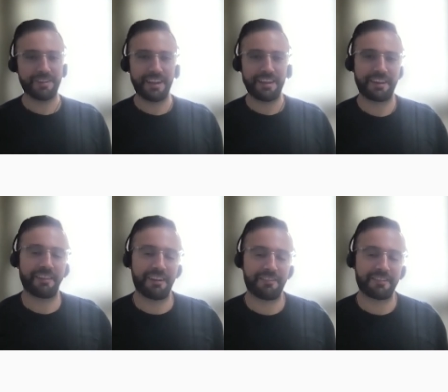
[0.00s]
and I think a
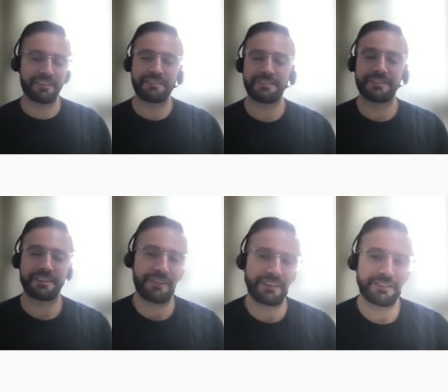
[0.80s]
lot of our listeners are
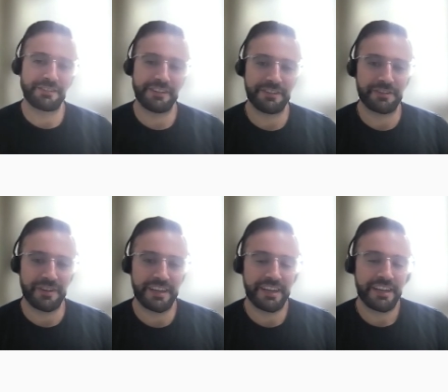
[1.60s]
going to
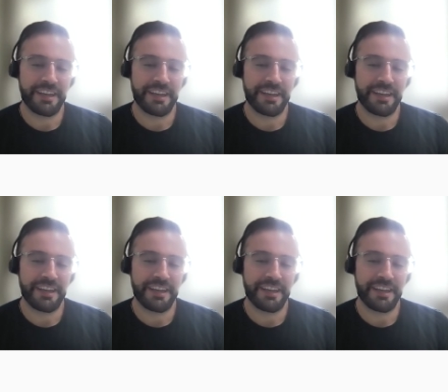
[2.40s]
enjoy it.